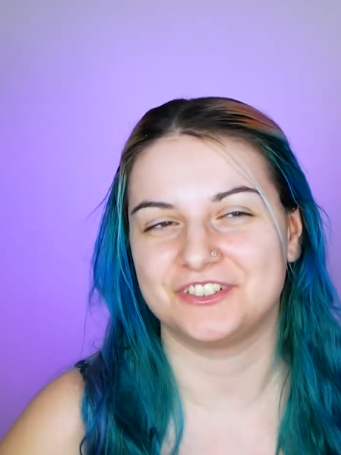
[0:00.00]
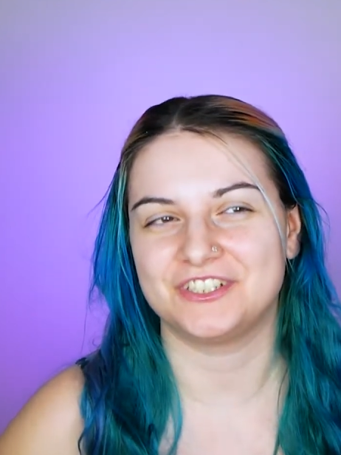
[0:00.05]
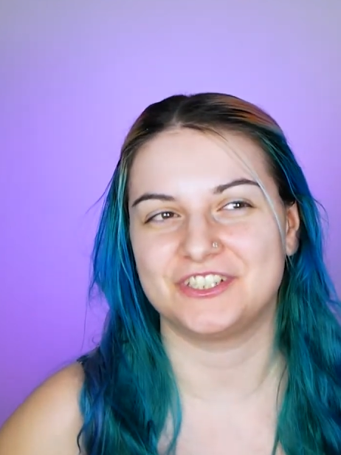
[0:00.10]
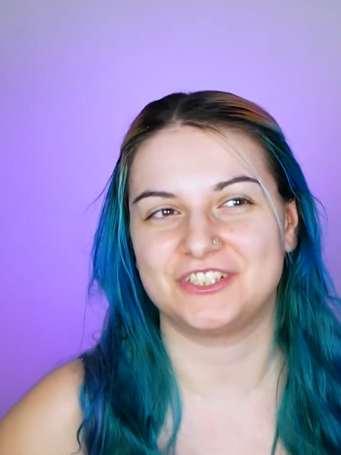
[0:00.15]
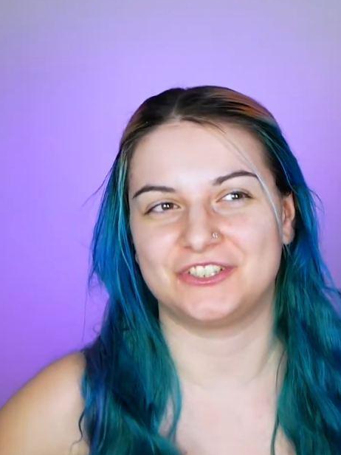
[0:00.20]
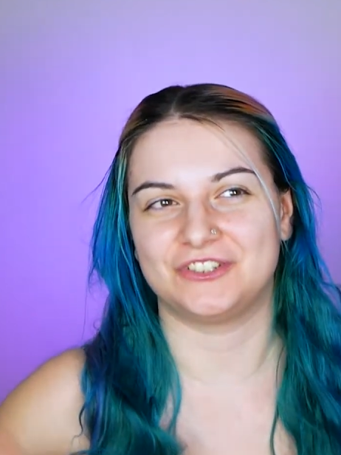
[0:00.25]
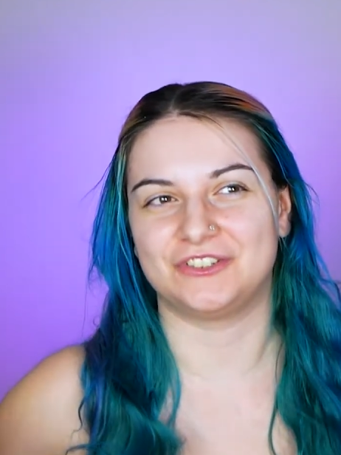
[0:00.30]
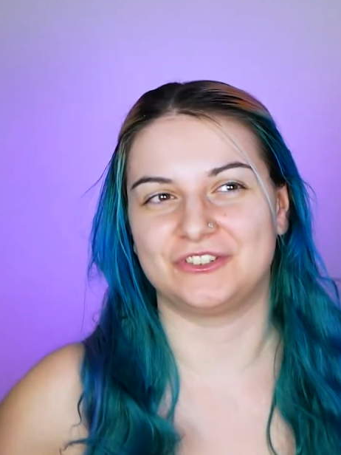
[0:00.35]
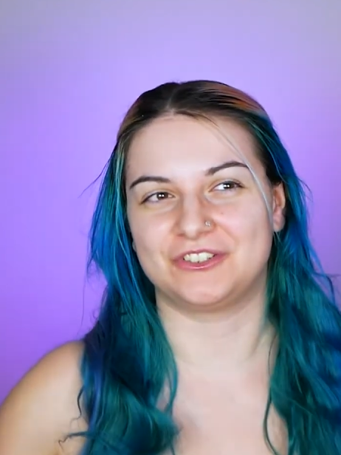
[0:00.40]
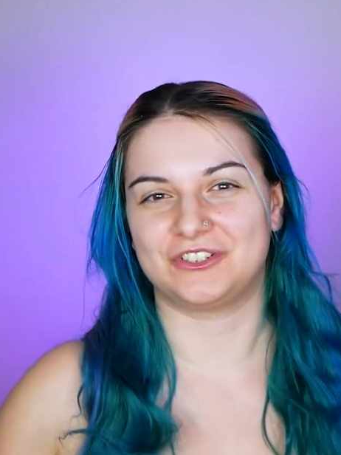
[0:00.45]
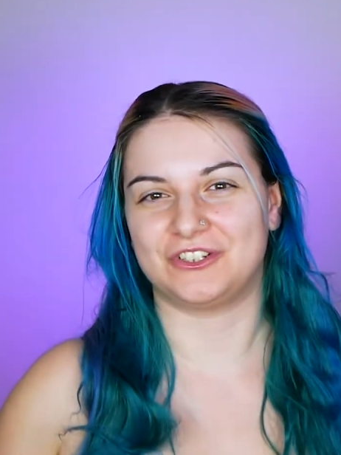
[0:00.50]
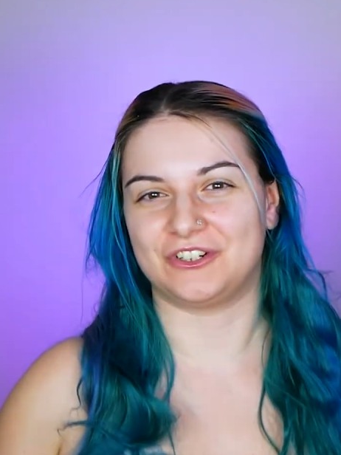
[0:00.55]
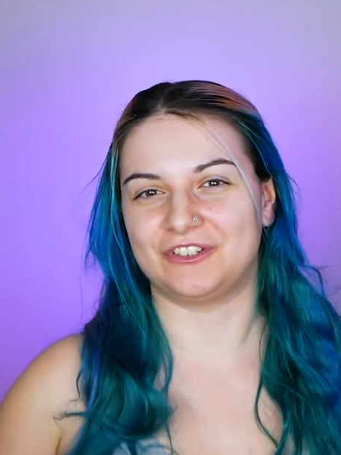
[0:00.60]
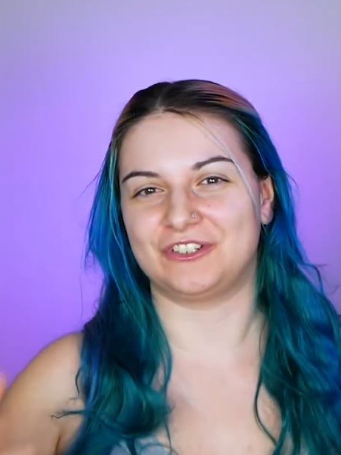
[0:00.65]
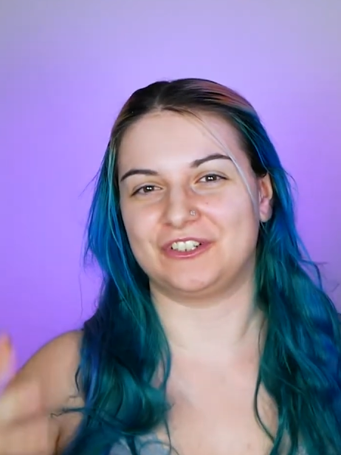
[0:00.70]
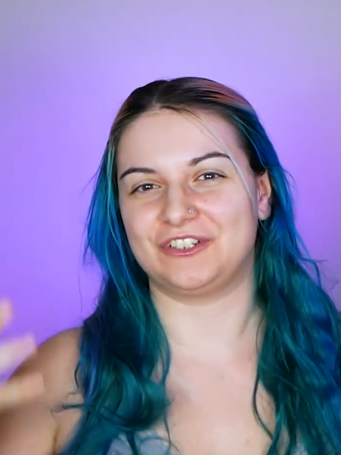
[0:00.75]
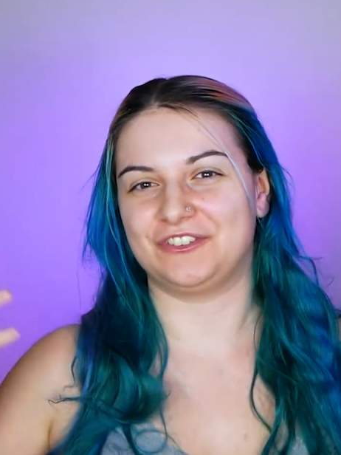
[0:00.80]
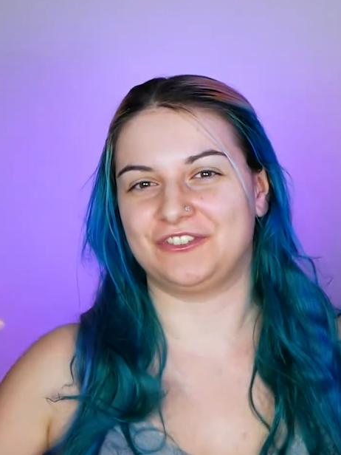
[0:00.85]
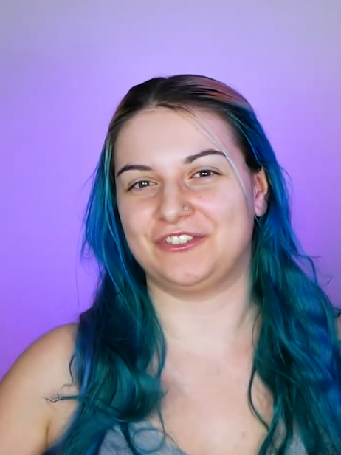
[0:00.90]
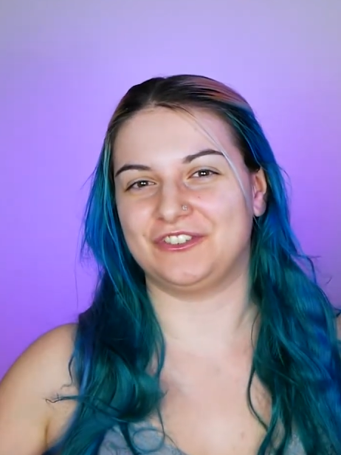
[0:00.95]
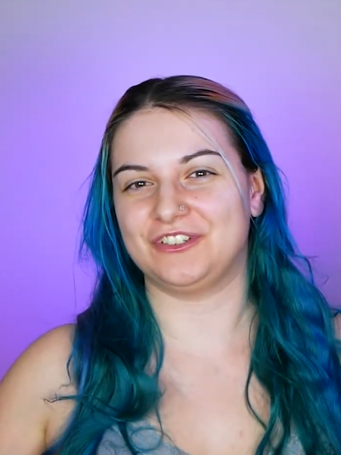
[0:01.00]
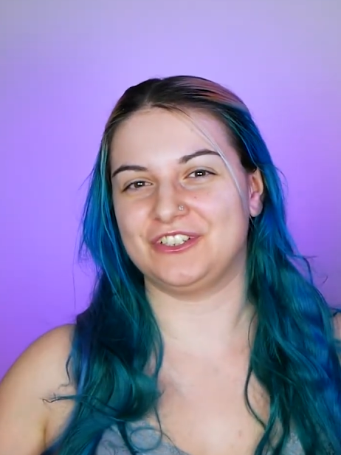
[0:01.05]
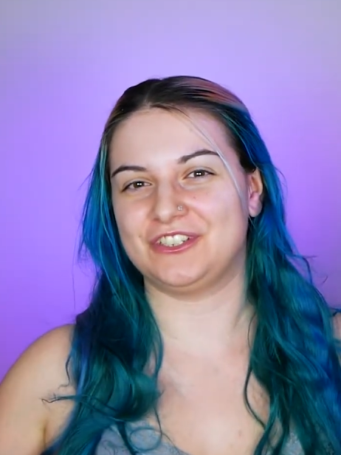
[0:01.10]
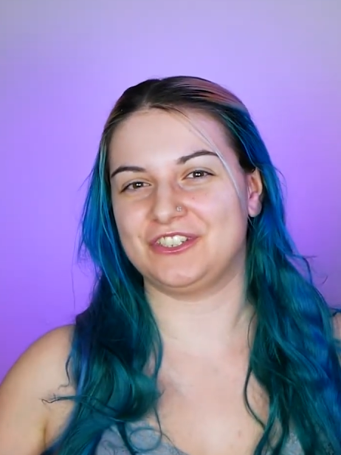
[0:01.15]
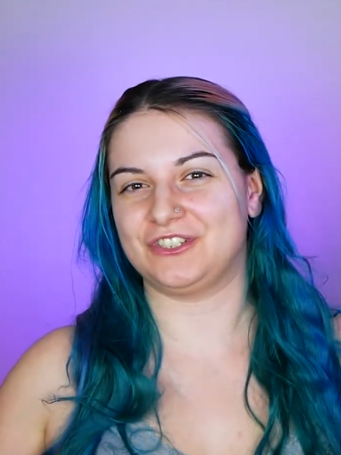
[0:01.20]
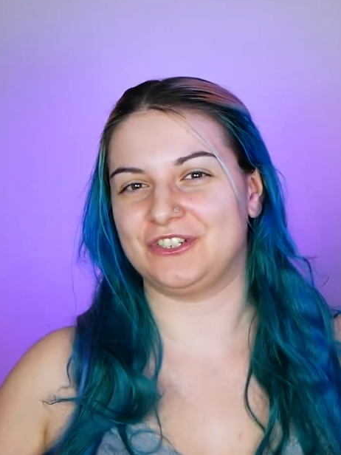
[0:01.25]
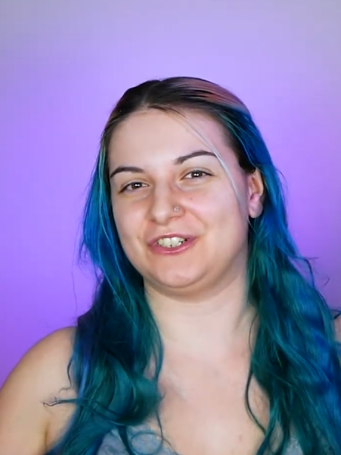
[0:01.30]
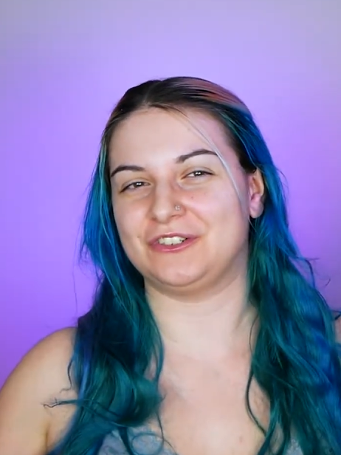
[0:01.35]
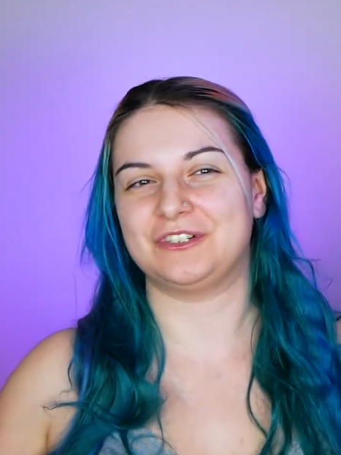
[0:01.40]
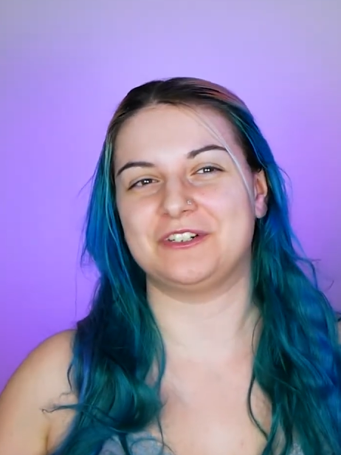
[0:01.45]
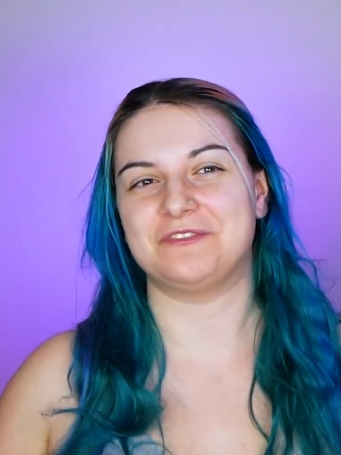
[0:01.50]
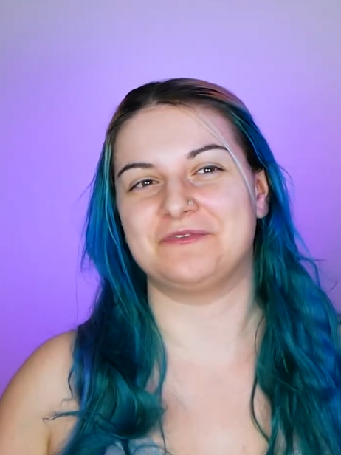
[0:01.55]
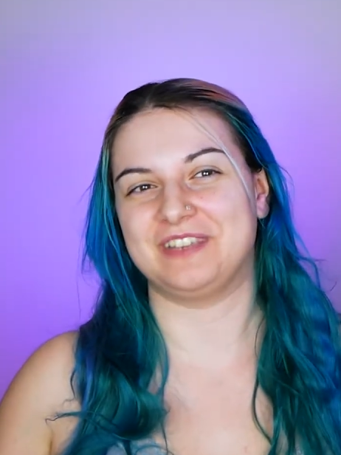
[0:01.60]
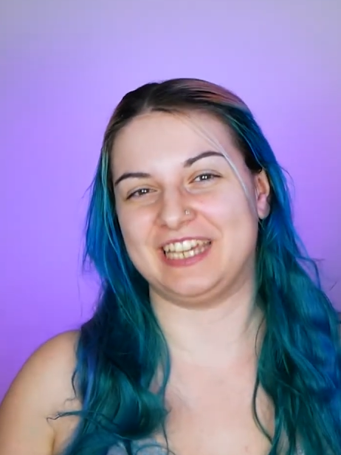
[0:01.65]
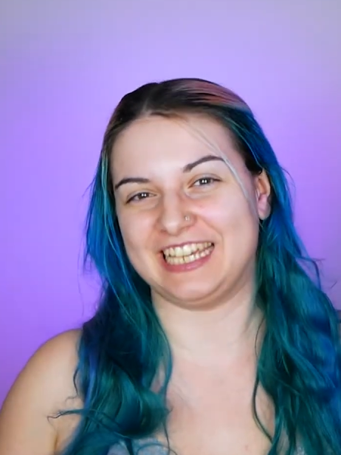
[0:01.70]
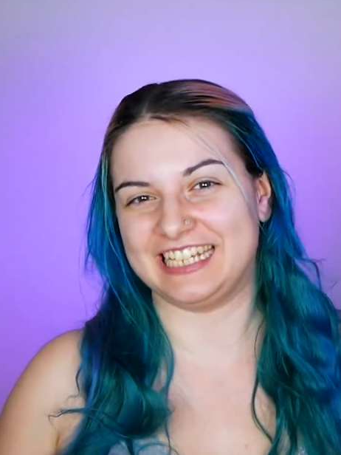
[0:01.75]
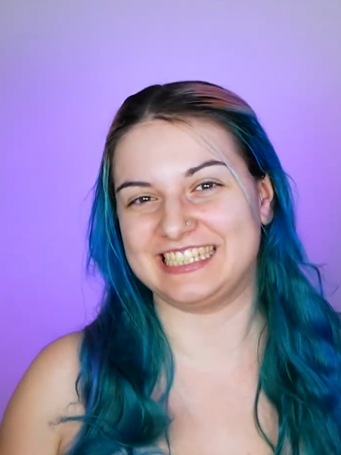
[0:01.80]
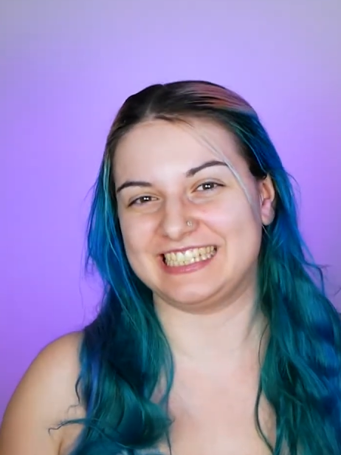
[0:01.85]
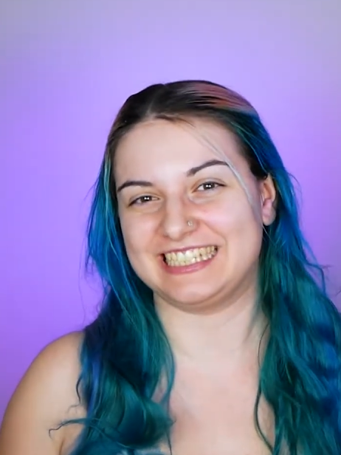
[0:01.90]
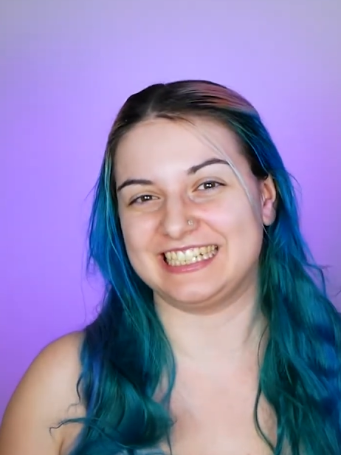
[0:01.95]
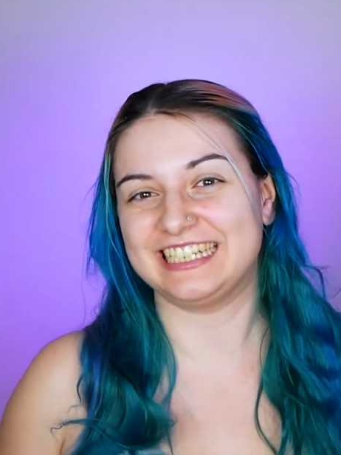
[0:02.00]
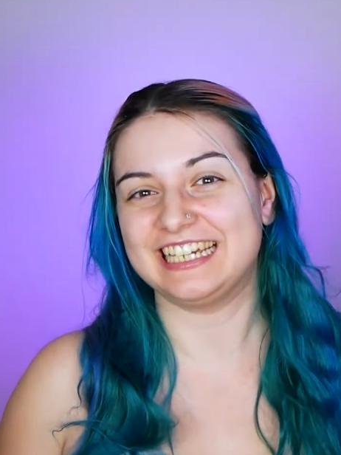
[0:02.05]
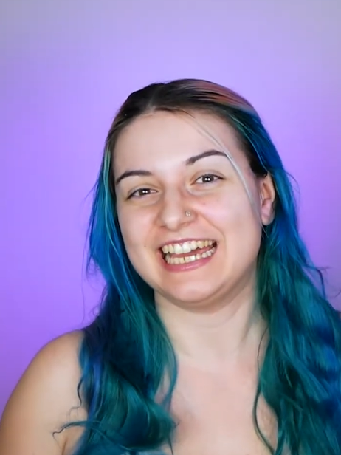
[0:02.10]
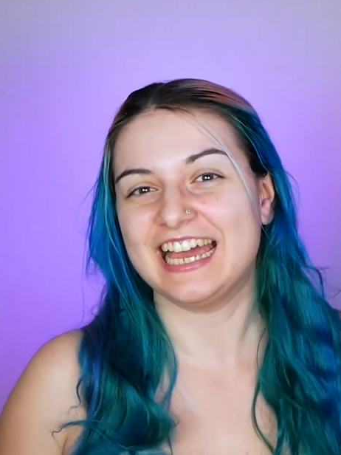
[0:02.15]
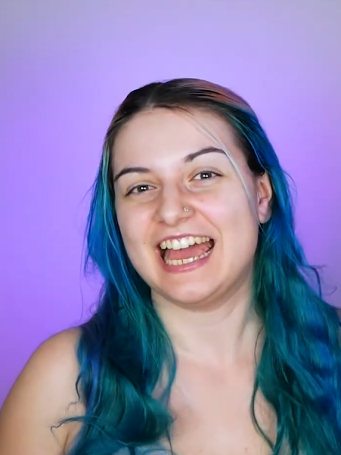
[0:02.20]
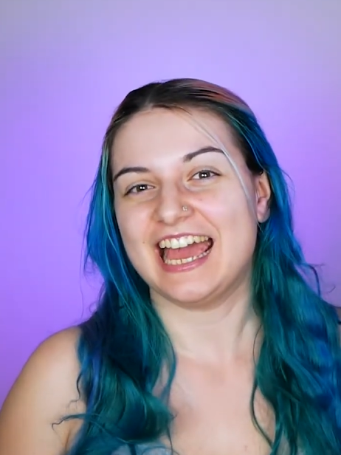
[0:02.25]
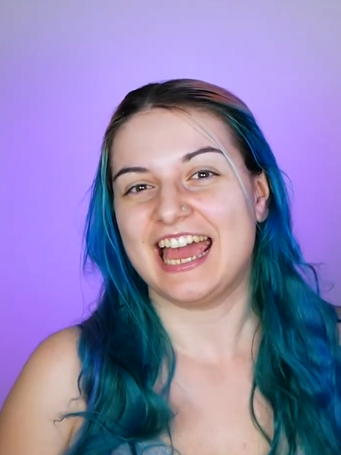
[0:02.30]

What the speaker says: so colorful, so amazing,